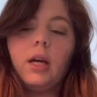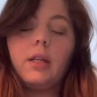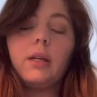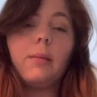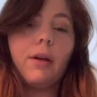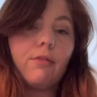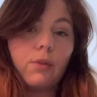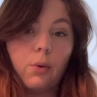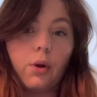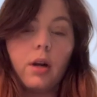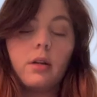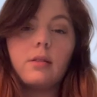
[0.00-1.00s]
clean my
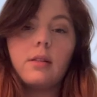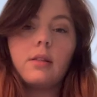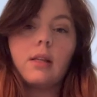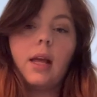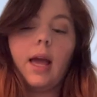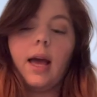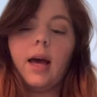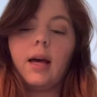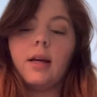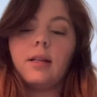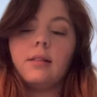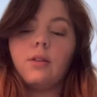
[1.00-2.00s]
floors
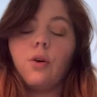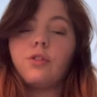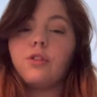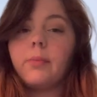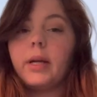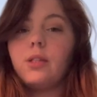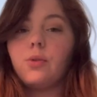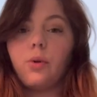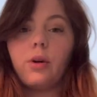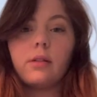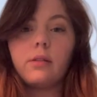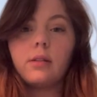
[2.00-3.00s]
and also my
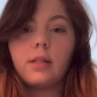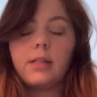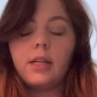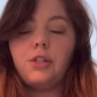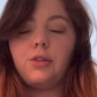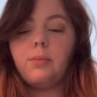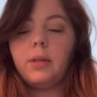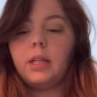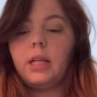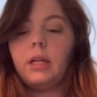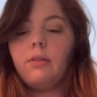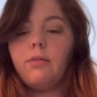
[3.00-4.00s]
doors, because I do
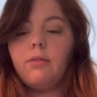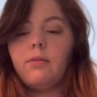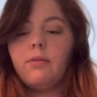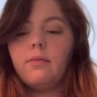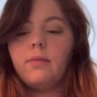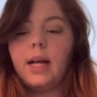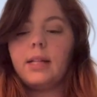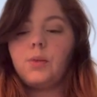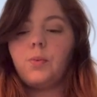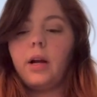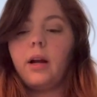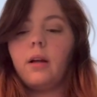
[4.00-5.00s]
believe
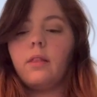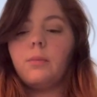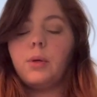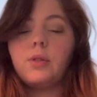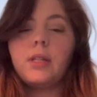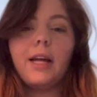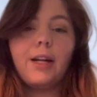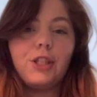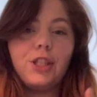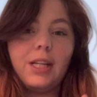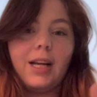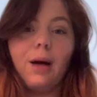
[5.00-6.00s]
that's where the most
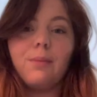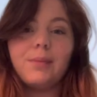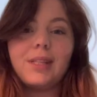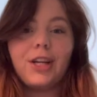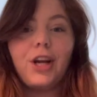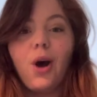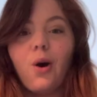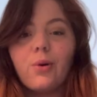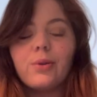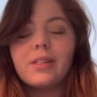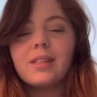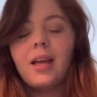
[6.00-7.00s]
energy comes and
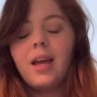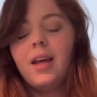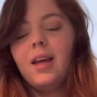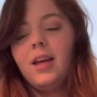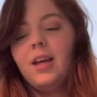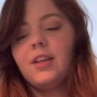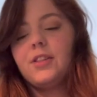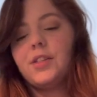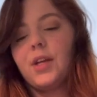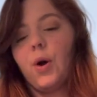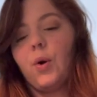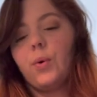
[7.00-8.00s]
goes.
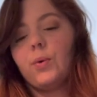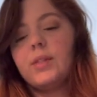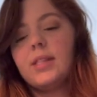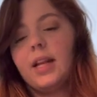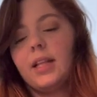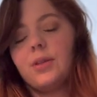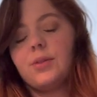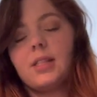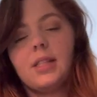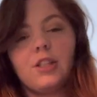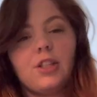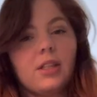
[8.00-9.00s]
So setting those
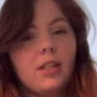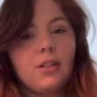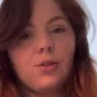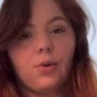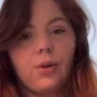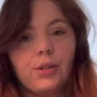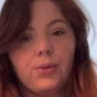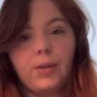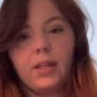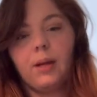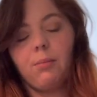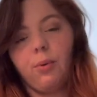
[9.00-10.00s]
intentions at the door is
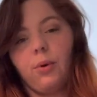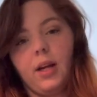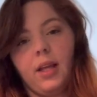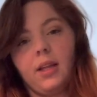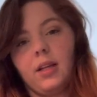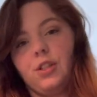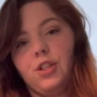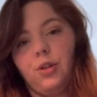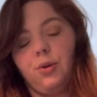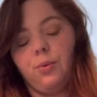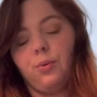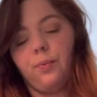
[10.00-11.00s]
really important, I think, too.